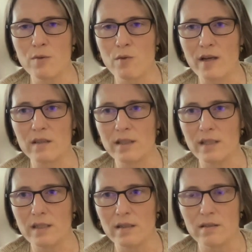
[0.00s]

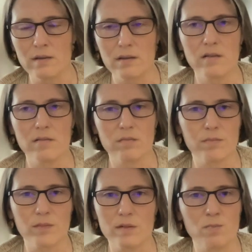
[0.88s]
regulated.
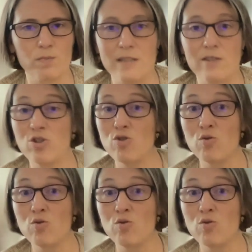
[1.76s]
And